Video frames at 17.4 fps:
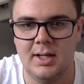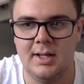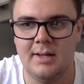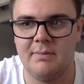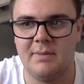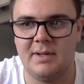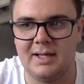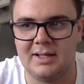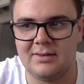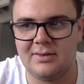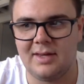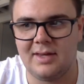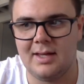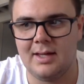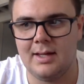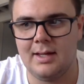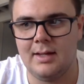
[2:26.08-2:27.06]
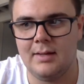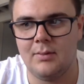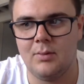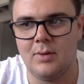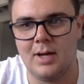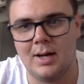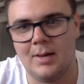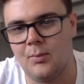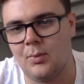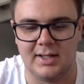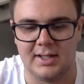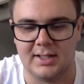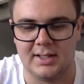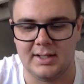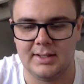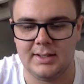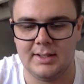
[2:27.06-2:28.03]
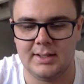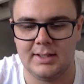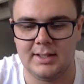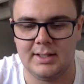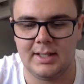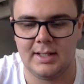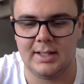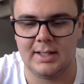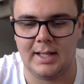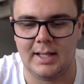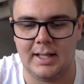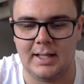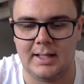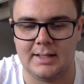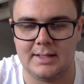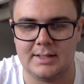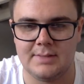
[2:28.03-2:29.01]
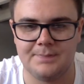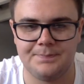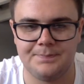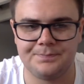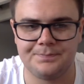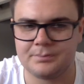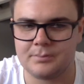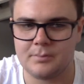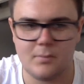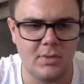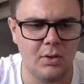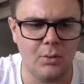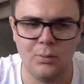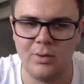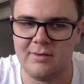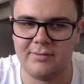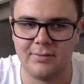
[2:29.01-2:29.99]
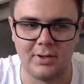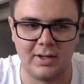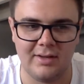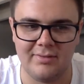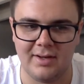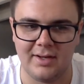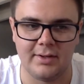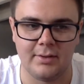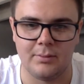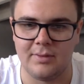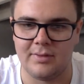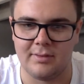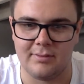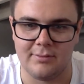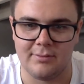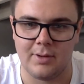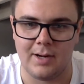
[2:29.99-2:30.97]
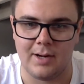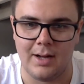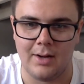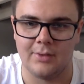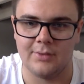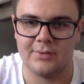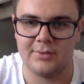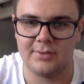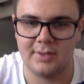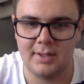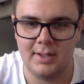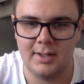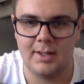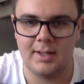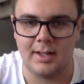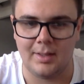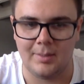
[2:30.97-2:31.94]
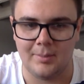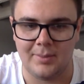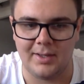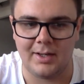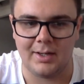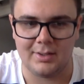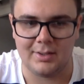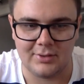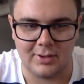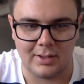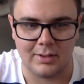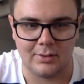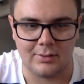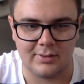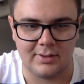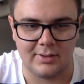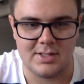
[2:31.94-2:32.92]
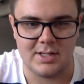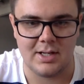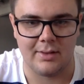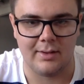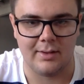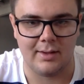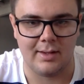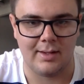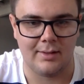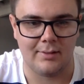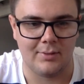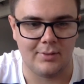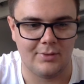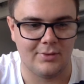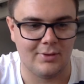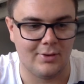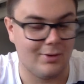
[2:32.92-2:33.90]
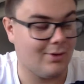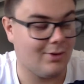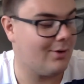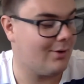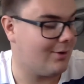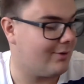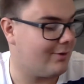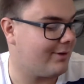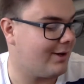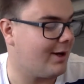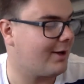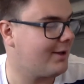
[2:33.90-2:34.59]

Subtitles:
The next day, we're up, we're live on Kickstarter, and we're fully funded within 4 hours. And Ben and I just kind of looked at each other, and we're just like, oh, fuck.